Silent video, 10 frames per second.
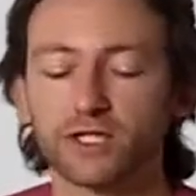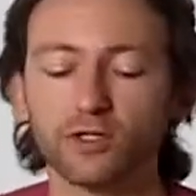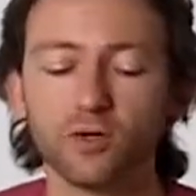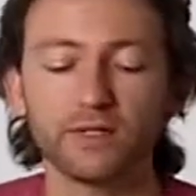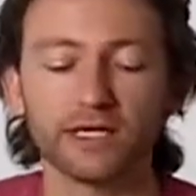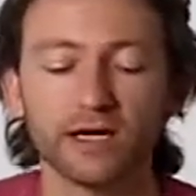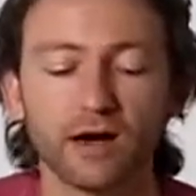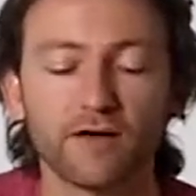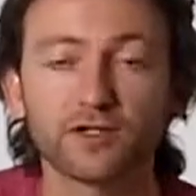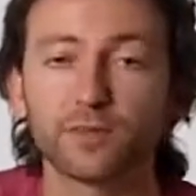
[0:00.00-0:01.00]
So normally,
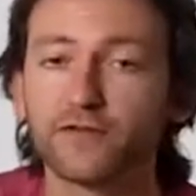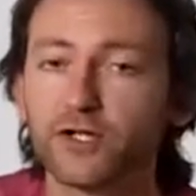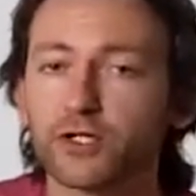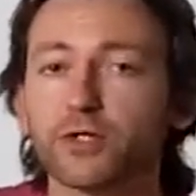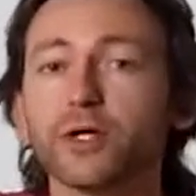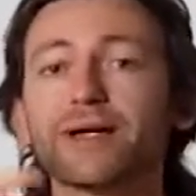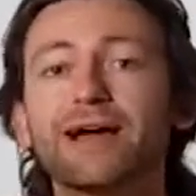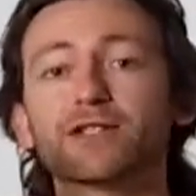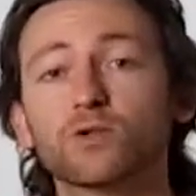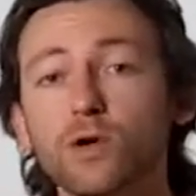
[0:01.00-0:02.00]
after your provisional, you
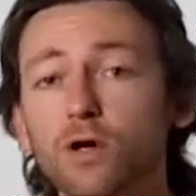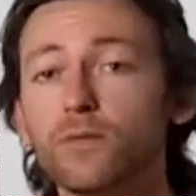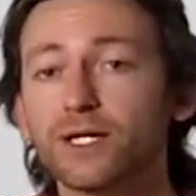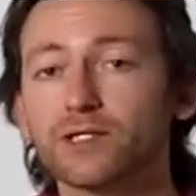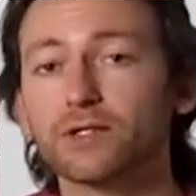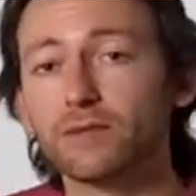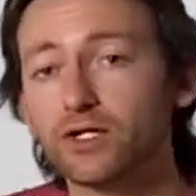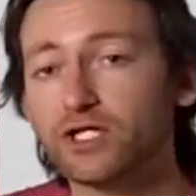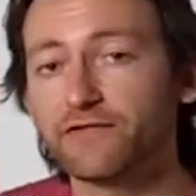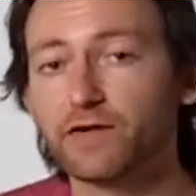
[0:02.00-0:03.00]
only have 12 months
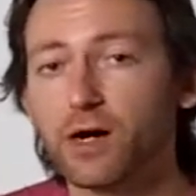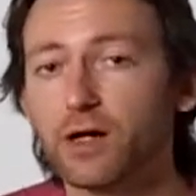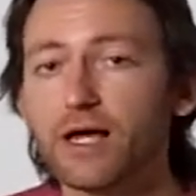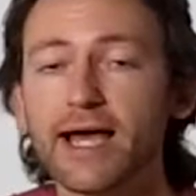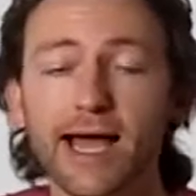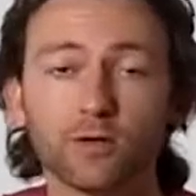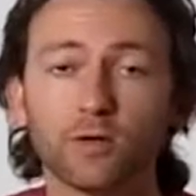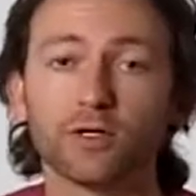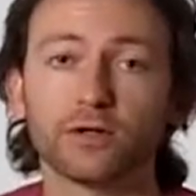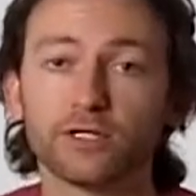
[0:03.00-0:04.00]
within which to file at
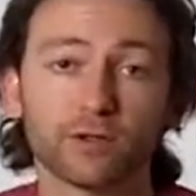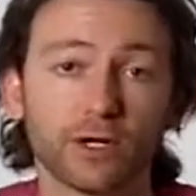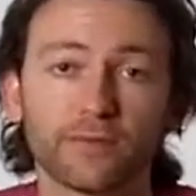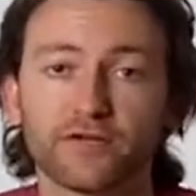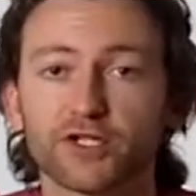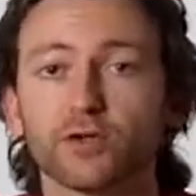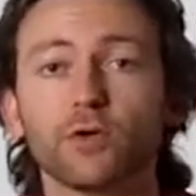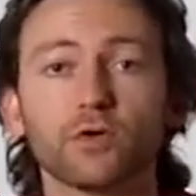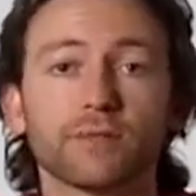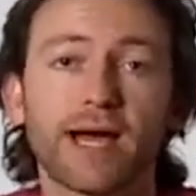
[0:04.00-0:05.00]
all your non-provisional,
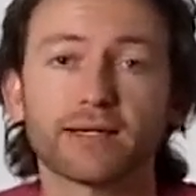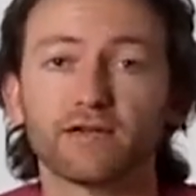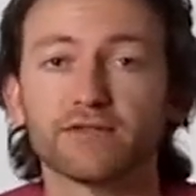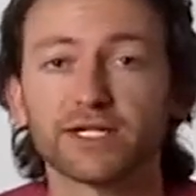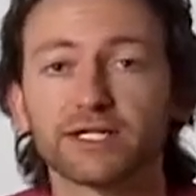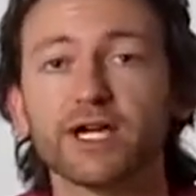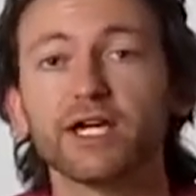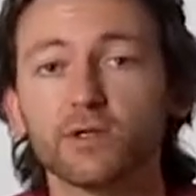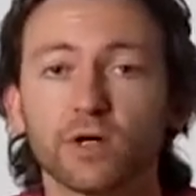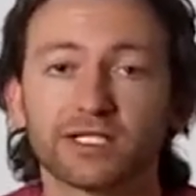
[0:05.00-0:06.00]
all the patent offices
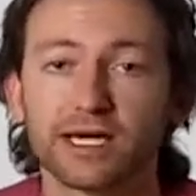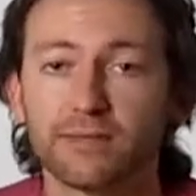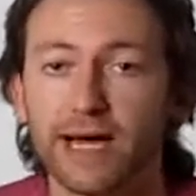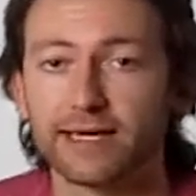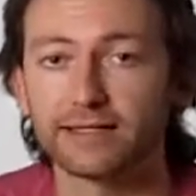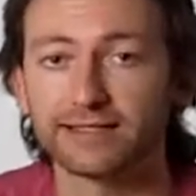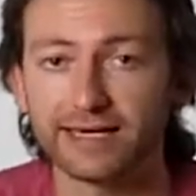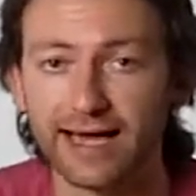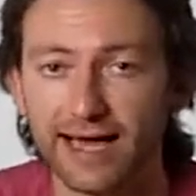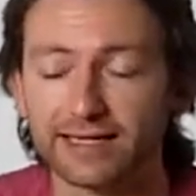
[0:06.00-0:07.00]
you want to get a
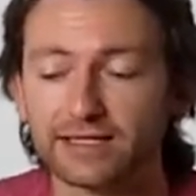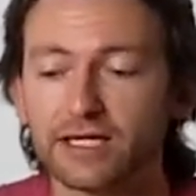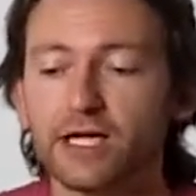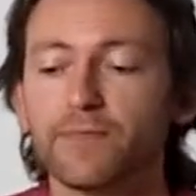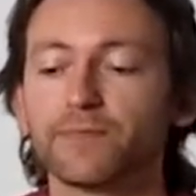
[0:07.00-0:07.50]
patent at.